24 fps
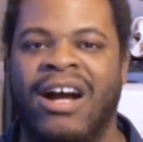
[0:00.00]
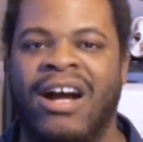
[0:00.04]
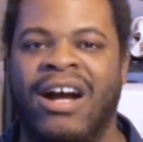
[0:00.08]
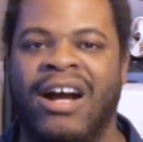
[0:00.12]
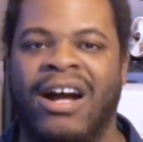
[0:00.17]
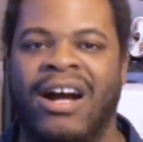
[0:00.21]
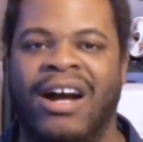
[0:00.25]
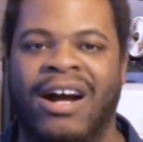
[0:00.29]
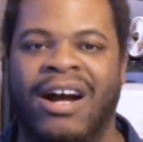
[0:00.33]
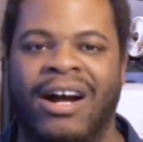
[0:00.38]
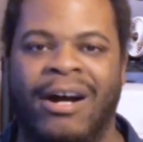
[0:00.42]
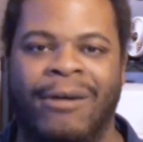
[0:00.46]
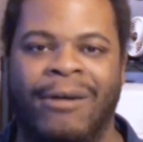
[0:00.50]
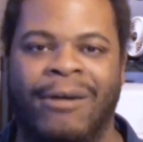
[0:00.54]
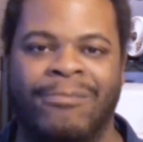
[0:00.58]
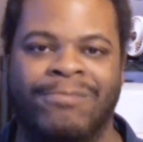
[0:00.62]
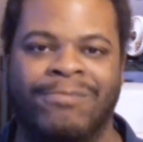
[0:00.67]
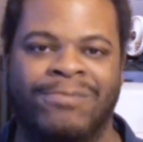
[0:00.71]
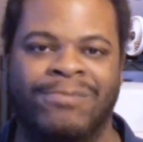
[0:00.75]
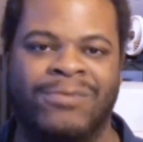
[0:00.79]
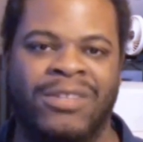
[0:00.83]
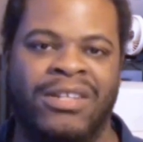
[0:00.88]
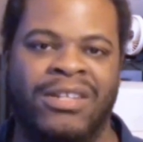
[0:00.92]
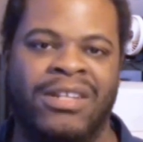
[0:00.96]

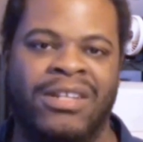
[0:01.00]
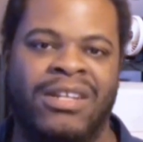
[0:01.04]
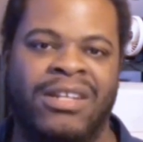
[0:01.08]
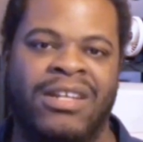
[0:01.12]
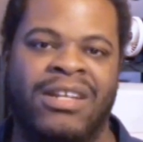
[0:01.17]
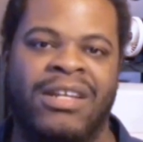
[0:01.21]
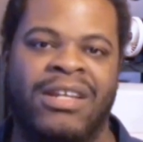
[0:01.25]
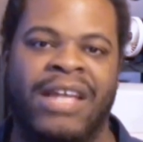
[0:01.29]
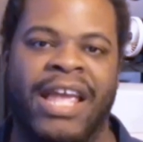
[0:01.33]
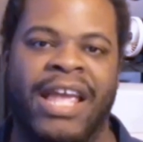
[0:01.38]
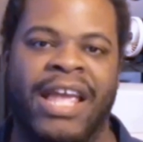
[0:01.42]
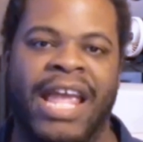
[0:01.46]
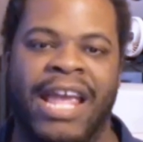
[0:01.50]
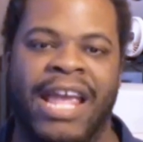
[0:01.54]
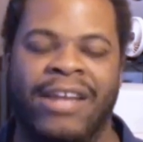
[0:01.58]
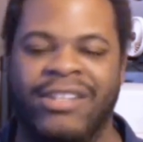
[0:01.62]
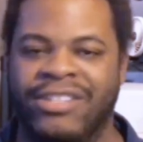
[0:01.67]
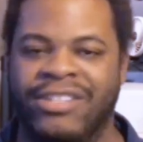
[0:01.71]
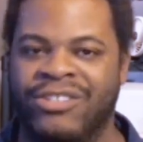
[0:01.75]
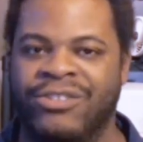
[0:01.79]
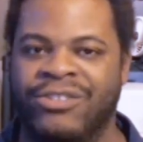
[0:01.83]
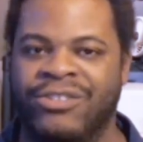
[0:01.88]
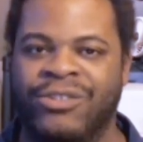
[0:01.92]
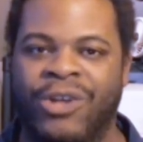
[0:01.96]
And
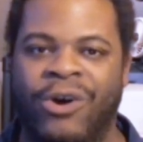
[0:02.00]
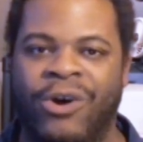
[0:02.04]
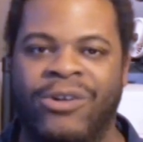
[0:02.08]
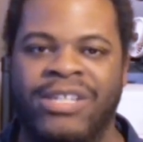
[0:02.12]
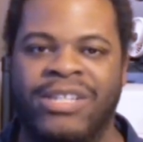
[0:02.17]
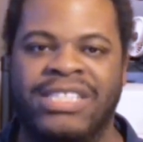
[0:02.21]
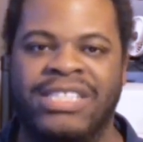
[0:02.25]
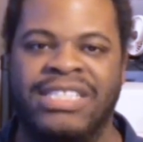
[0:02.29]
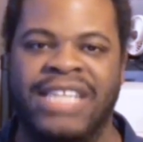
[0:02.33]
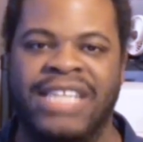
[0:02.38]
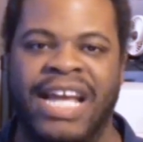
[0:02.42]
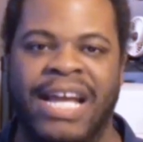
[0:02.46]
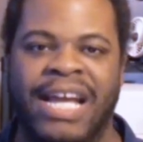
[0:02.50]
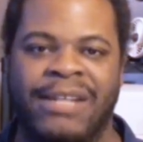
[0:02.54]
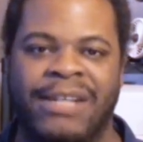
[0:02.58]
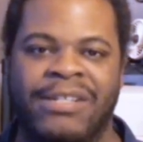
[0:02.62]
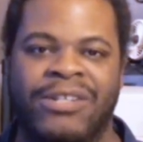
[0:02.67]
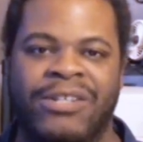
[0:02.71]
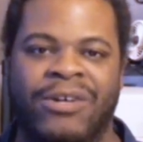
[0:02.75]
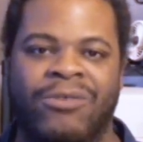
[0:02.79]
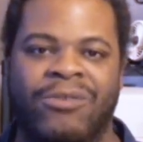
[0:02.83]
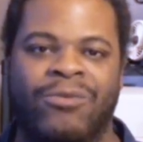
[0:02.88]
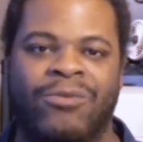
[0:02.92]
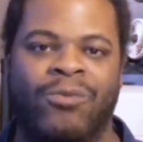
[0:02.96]
did you notice that,
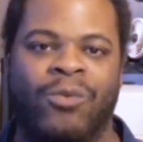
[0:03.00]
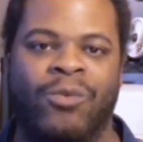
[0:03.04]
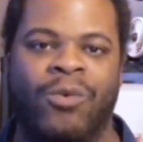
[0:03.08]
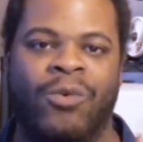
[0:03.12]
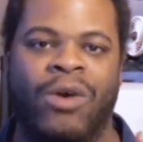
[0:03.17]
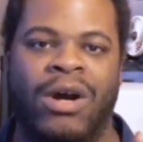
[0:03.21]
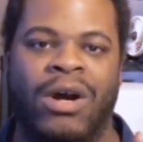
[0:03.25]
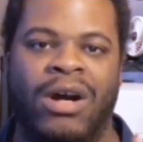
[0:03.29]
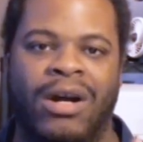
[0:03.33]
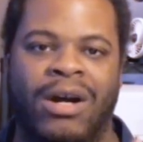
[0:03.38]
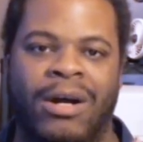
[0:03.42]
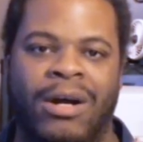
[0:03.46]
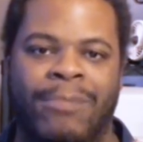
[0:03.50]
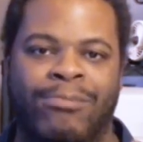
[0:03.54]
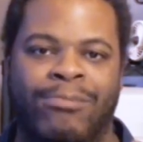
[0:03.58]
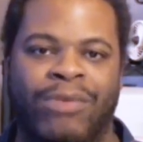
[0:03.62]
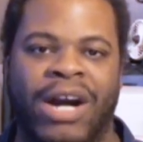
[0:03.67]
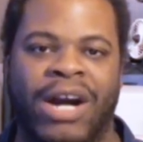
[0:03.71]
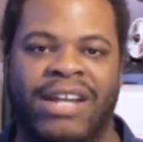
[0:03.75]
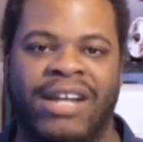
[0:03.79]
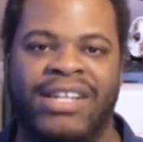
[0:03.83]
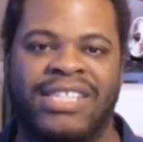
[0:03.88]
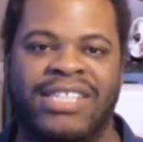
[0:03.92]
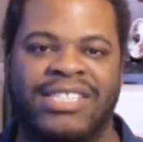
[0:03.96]
you know,
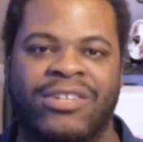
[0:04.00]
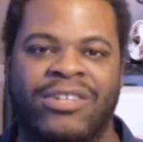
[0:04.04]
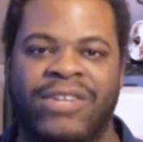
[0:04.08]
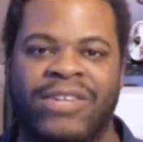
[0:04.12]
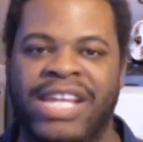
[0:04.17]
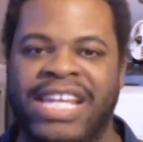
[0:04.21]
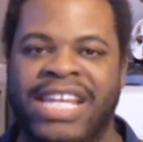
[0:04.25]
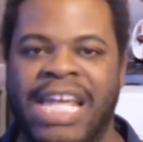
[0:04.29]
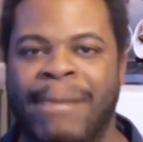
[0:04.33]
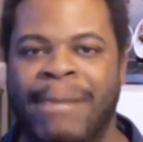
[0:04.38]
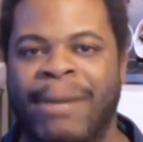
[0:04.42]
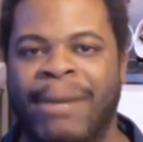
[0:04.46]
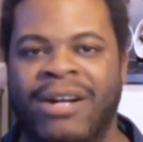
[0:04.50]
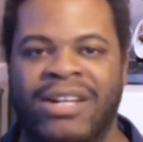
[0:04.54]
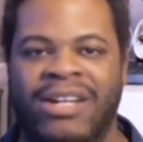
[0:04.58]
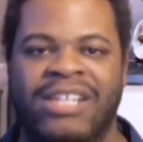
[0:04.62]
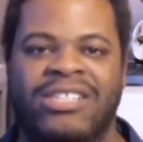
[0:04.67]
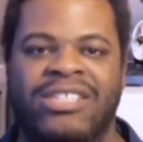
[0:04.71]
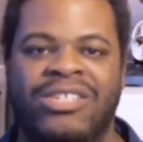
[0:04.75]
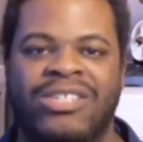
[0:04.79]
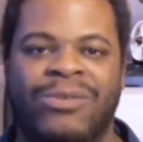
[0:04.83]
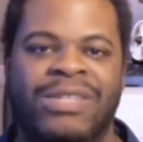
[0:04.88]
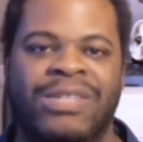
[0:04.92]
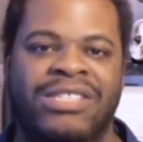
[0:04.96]
Brock Lesnar, he came out
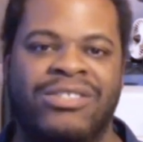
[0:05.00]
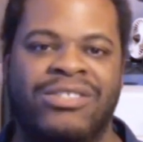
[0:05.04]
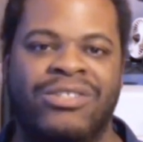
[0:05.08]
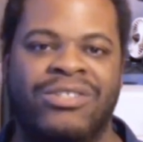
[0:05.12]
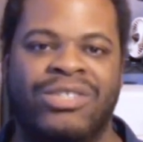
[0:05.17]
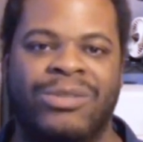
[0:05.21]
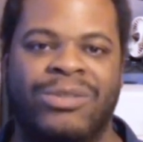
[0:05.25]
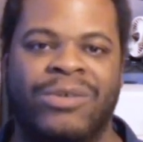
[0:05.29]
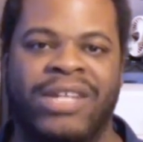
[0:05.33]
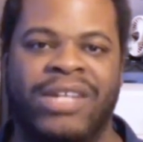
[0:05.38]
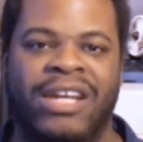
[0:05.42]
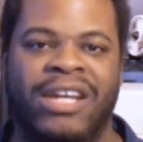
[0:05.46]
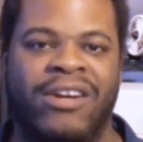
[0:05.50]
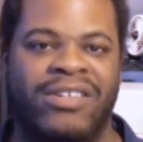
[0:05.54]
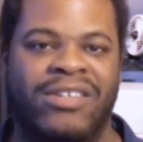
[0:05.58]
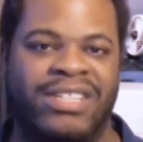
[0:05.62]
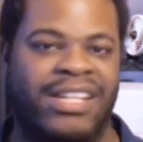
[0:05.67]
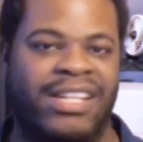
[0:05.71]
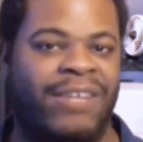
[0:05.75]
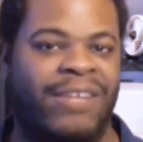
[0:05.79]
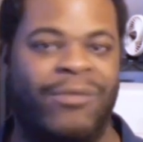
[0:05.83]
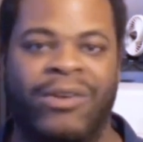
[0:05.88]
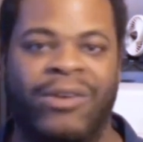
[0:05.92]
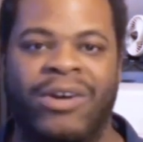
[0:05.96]
into his usual gear,
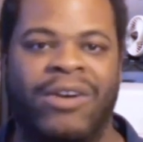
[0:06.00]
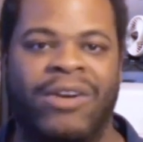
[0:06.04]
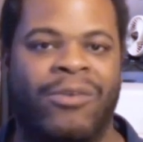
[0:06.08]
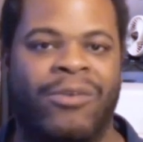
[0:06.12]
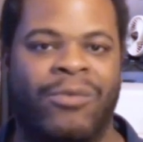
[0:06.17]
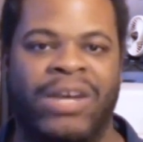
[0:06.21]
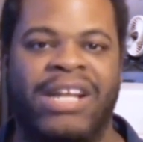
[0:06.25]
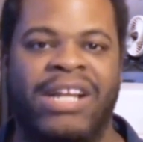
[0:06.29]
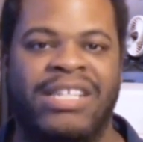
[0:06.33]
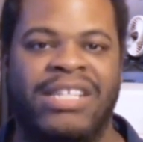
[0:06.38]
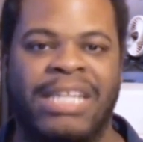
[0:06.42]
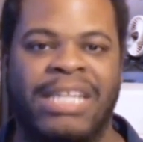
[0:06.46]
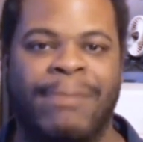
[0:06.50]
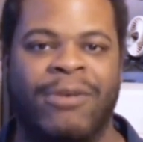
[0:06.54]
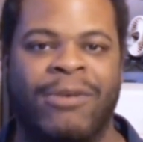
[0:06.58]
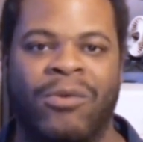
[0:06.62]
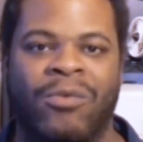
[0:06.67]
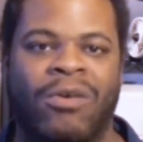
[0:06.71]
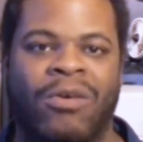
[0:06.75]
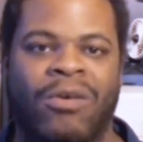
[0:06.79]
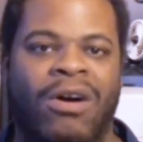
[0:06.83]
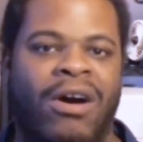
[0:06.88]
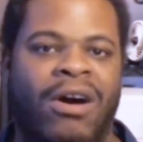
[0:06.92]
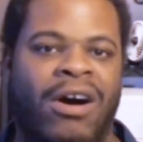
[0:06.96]
didn't wear any type
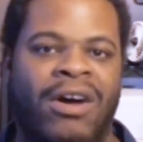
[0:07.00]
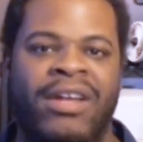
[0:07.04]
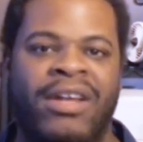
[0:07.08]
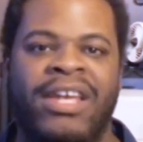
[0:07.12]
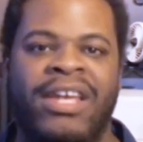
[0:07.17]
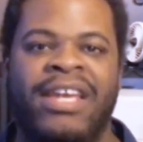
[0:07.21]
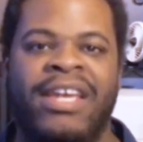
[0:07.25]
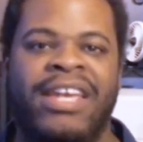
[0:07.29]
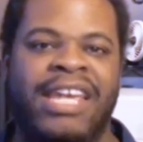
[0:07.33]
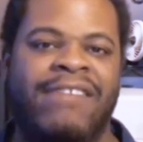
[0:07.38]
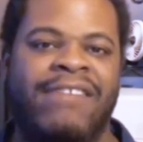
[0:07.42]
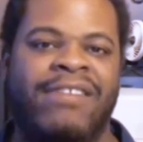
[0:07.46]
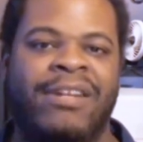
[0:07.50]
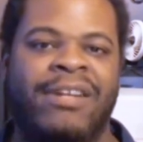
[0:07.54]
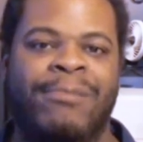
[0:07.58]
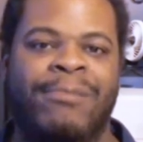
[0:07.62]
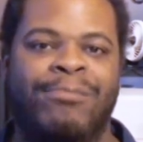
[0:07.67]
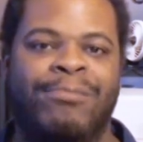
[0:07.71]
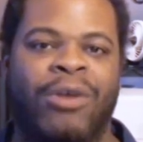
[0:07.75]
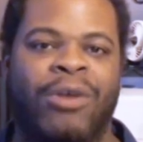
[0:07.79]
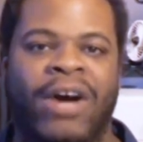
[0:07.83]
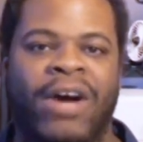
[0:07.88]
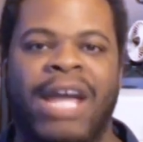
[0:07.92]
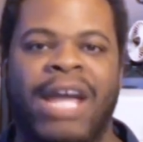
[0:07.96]
of Raw, even
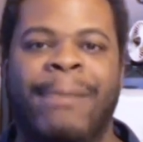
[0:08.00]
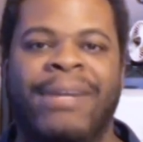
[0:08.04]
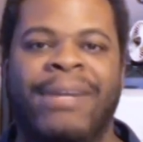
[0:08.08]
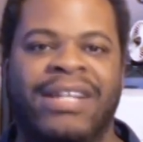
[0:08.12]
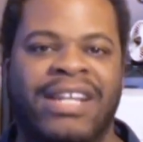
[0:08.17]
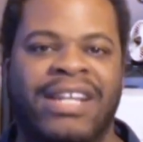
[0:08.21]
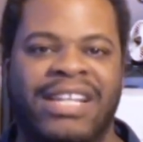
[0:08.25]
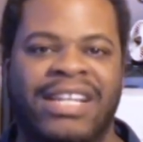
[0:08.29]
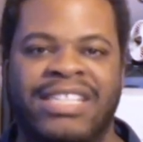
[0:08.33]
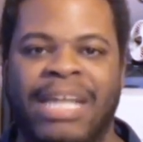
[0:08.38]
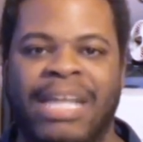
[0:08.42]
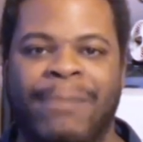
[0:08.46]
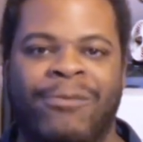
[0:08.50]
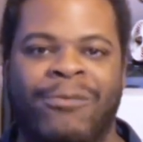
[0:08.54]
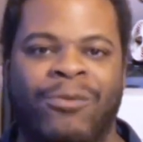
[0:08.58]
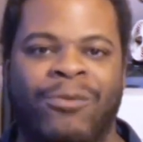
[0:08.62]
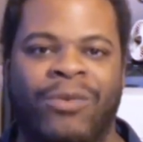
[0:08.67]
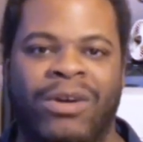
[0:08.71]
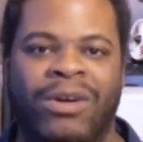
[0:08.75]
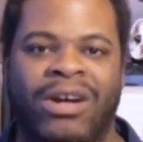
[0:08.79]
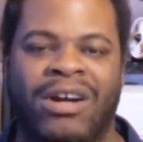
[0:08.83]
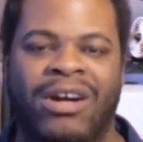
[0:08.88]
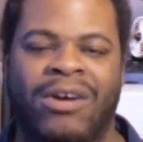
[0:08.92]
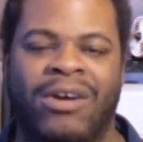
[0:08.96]
Paul Heyman didn't any type
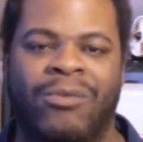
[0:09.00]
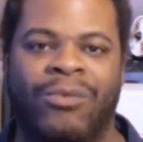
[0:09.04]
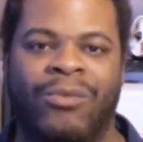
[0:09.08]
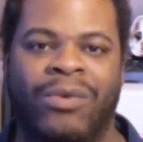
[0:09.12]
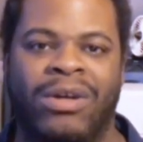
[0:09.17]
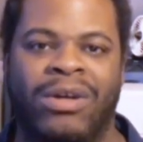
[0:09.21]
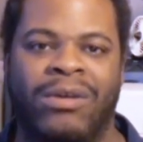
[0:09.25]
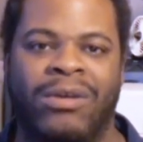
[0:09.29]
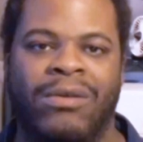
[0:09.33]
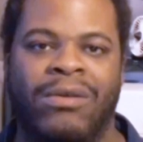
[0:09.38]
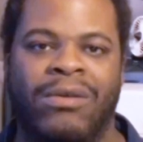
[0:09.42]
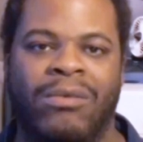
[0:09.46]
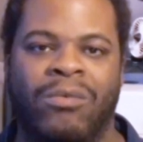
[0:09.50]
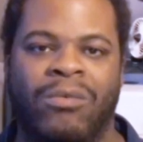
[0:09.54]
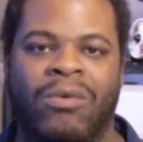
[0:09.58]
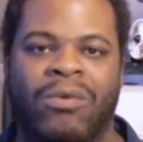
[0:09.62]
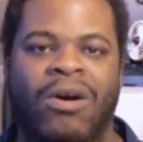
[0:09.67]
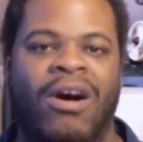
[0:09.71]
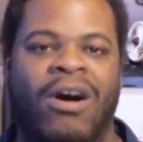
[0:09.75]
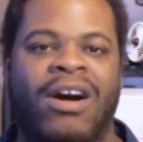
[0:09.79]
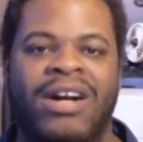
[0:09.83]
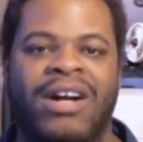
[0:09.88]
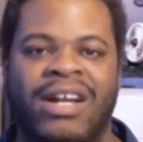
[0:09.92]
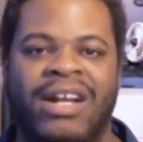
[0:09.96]
of
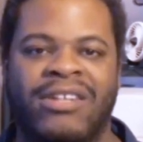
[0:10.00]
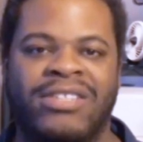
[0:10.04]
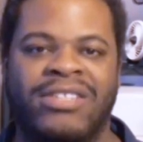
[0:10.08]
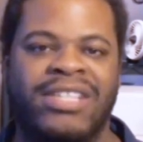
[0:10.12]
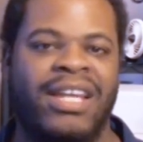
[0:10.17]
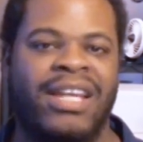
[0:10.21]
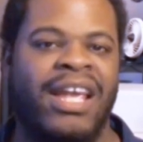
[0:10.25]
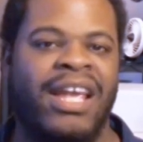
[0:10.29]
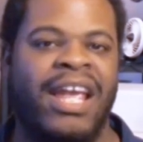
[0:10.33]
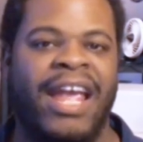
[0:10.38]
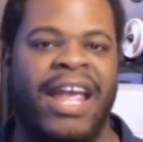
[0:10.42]
Raw colors.